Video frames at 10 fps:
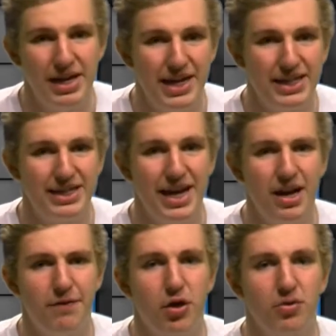He stayed in
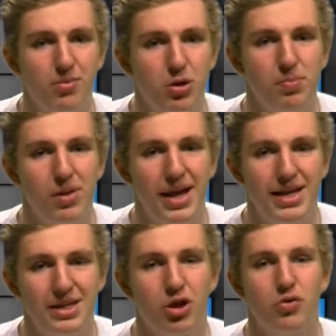for 3 more plays
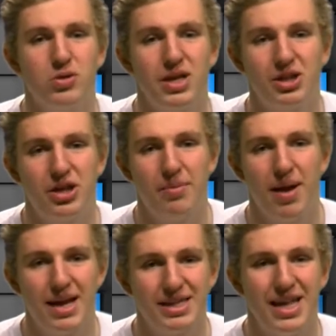and threw a touchdown
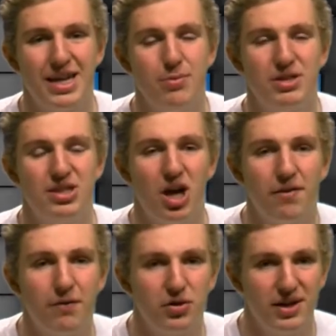pass, and then he was done
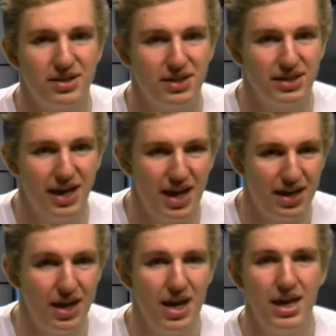for the rest of the day.
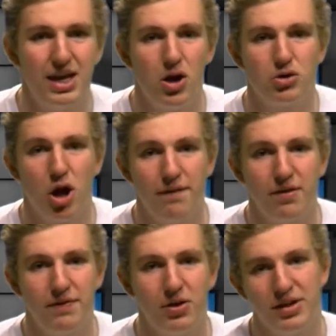He goes off the
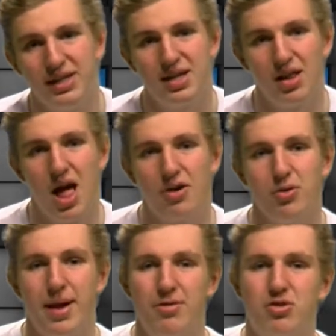field and into the locker room
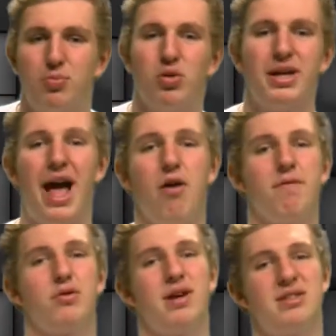and was reported out for
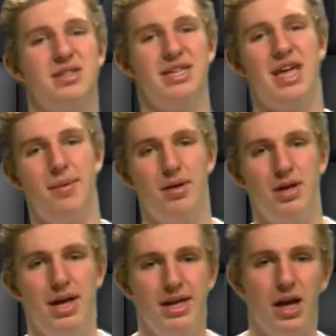the rest of the game.
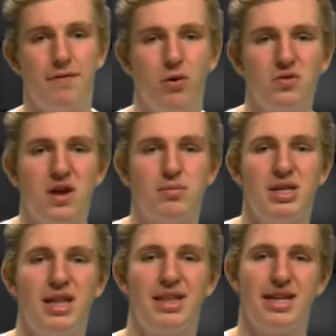Nick Foles comes in
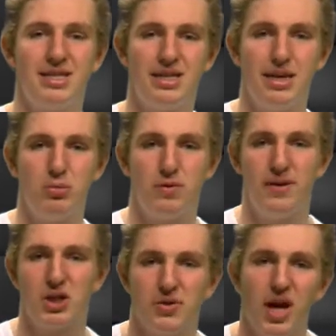and leads the team to a
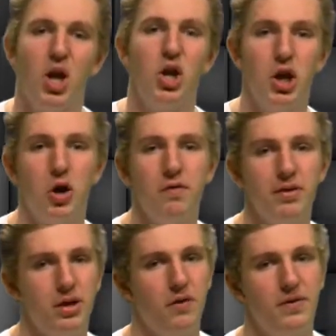victory, and no,
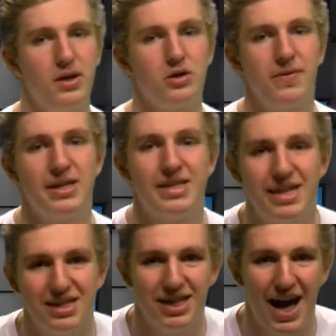Philadelphia Eagles fans, that
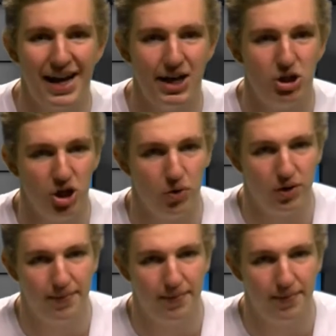is not a joke.